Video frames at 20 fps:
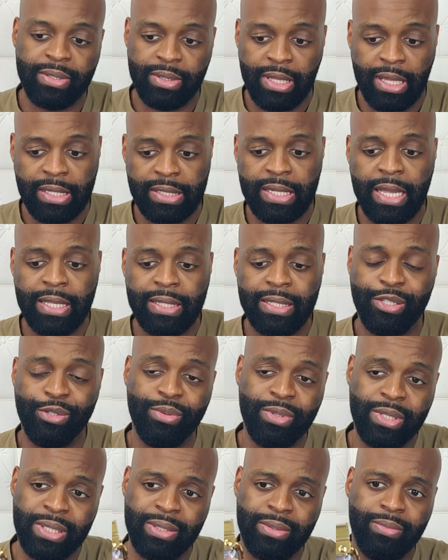things like this,
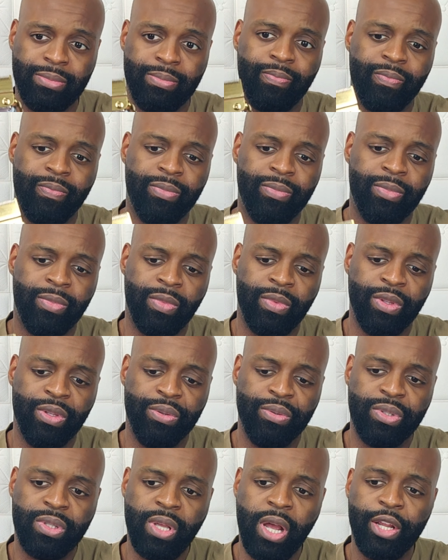
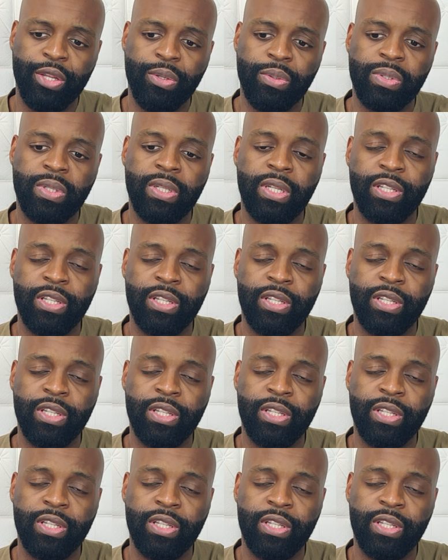you start using